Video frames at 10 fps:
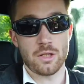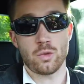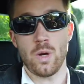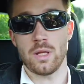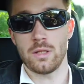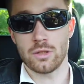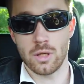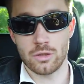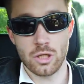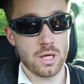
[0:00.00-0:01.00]
This 1
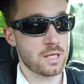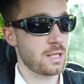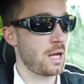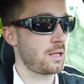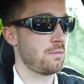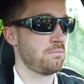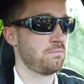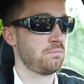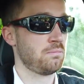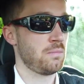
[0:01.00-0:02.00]
additional G is like,
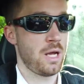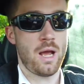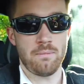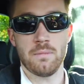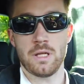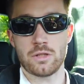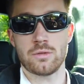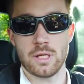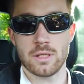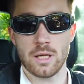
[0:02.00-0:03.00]
yeah,
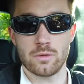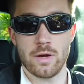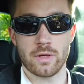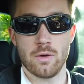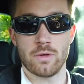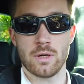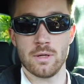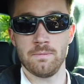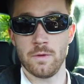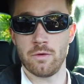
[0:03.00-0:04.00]
it's like driving
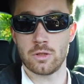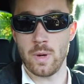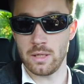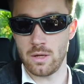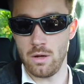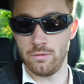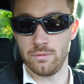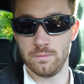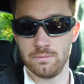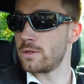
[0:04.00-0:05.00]
over a Volkswagen
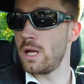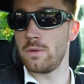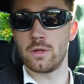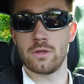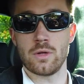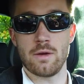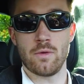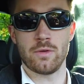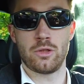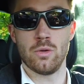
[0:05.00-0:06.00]
Golf. So now you can drive
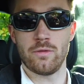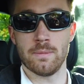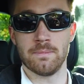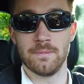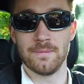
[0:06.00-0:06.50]
over 2 of them.